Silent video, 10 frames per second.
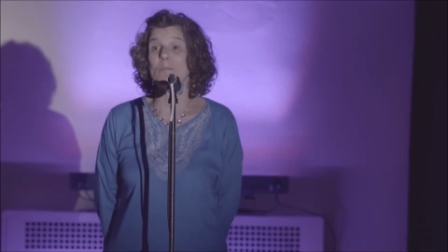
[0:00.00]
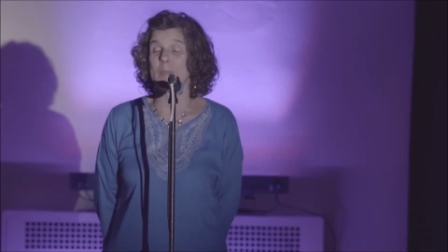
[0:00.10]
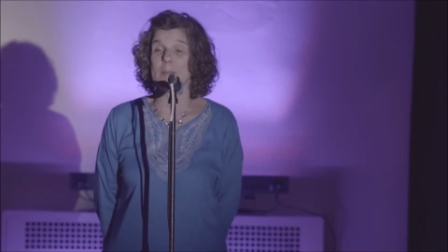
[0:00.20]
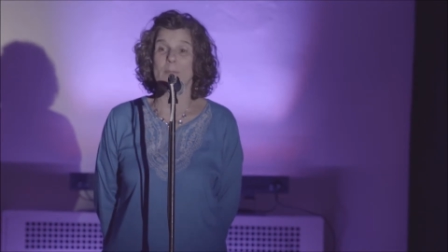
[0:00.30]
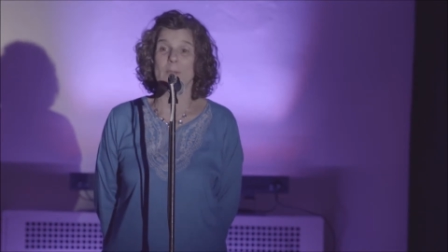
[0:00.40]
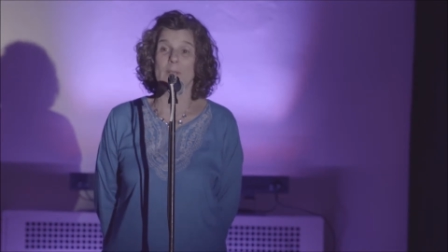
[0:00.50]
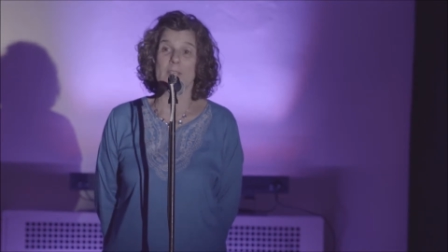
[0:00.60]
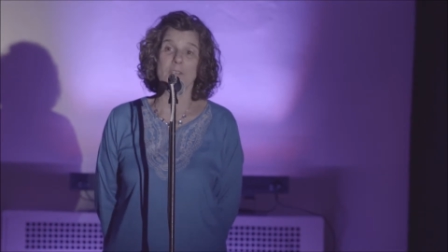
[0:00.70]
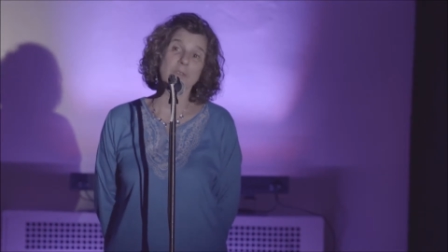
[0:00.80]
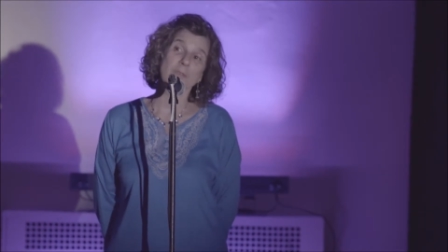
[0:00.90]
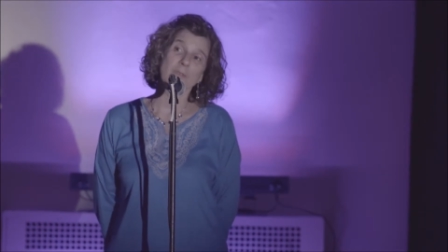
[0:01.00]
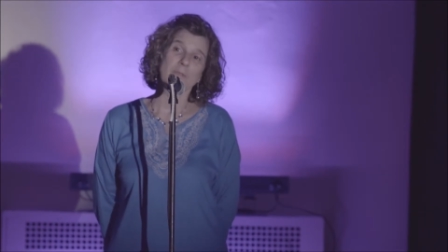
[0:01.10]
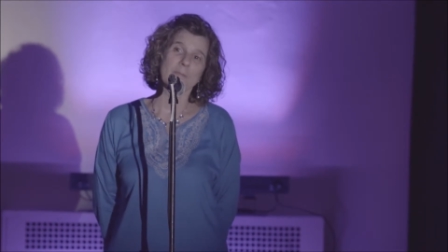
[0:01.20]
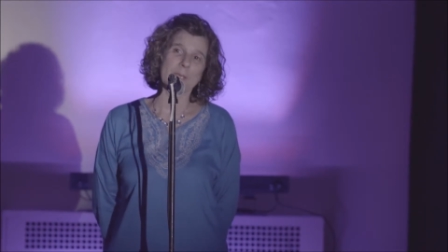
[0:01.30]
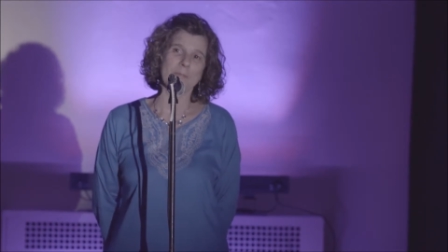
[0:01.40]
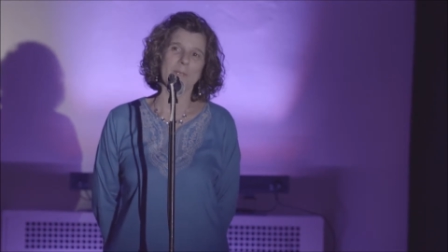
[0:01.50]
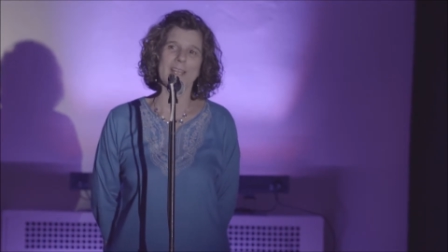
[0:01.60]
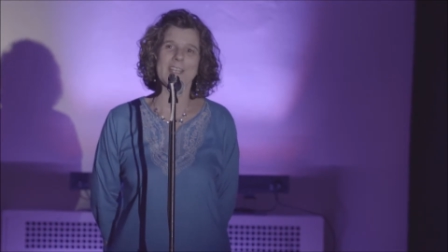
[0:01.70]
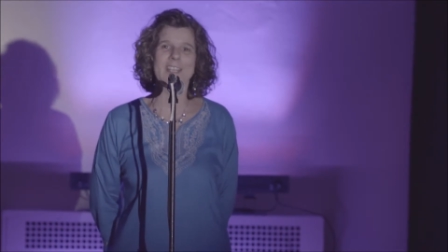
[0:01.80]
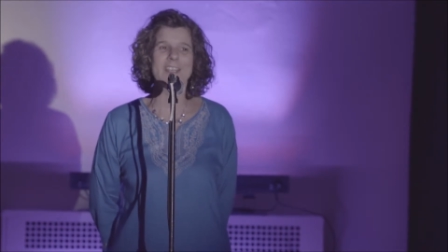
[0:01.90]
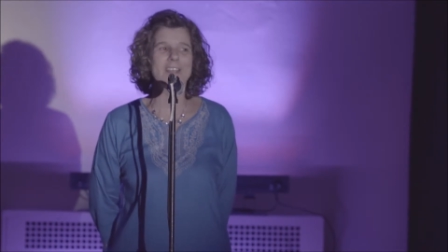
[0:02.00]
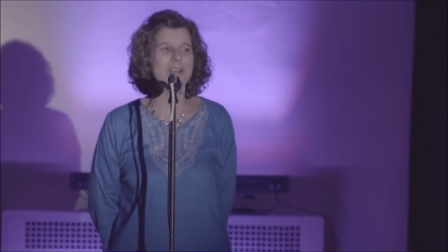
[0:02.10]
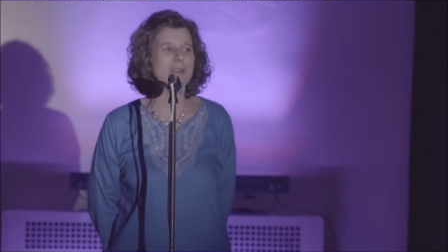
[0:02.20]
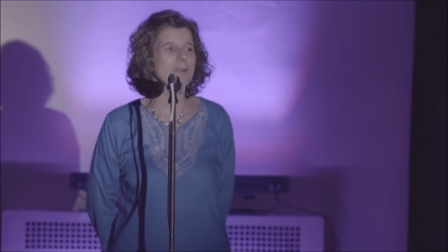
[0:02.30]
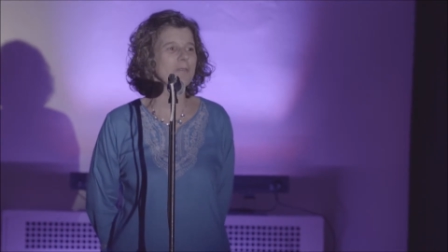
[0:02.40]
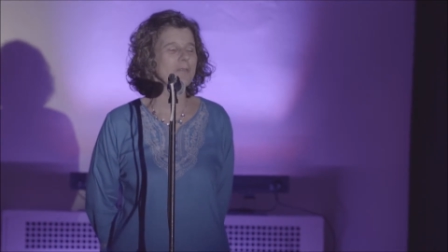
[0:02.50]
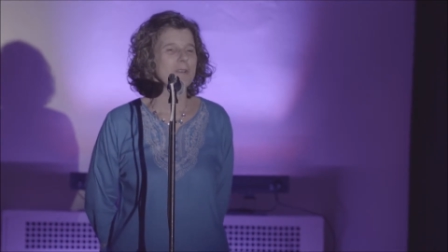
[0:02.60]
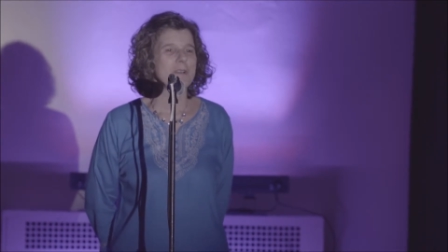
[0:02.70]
people I knew, people I didn't know,